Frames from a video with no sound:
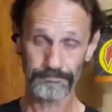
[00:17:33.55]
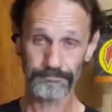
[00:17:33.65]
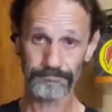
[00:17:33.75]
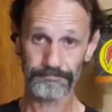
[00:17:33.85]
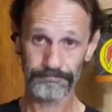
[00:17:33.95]

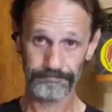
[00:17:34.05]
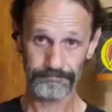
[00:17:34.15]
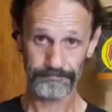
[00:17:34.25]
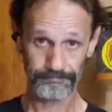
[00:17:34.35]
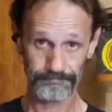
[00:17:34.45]
I had to,
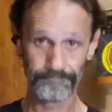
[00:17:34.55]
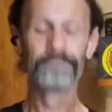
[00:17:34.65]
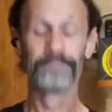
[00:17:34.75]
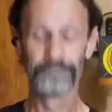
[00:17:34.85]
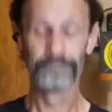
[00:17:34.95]

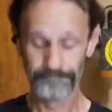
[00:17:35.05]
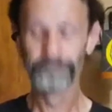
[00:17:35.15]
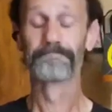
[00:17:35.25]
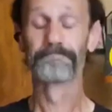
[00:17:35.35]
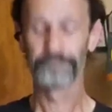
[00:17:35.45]
it's just
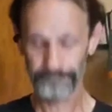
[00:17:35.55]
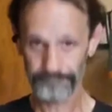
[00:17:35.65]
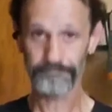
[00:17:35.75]
how it is.